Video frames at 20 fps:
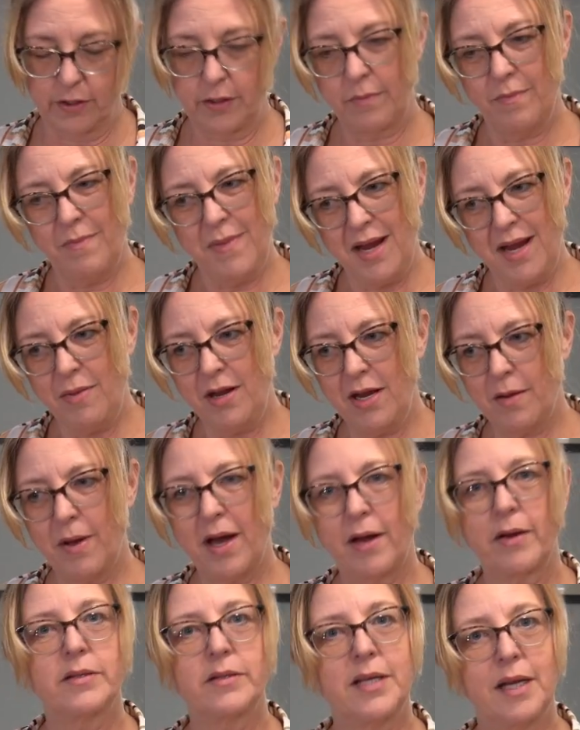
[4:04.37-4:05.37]
maybe
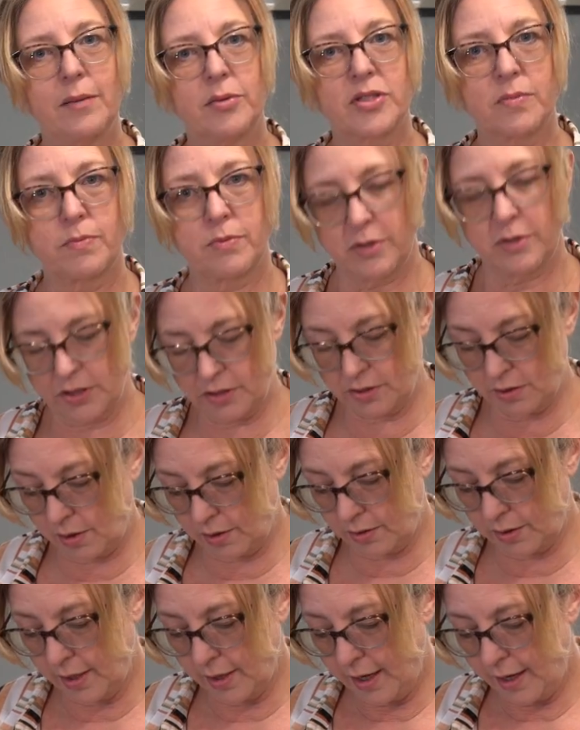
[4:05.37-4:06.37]
about a tablespoon of
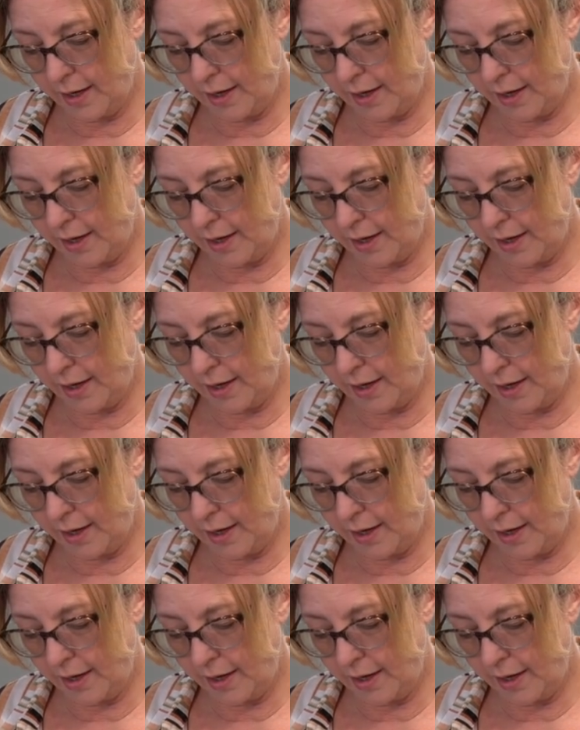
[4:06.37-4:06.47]
salt.